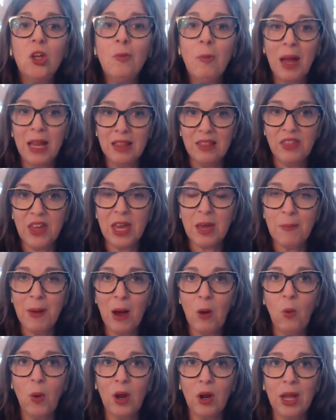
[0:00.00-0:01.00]
you might think
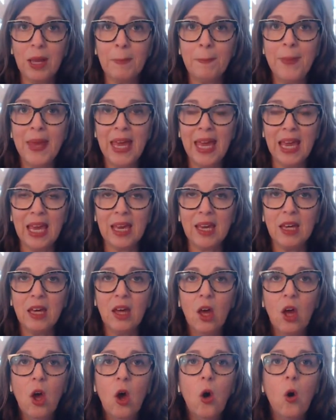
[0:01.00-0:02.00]
about wearing pink.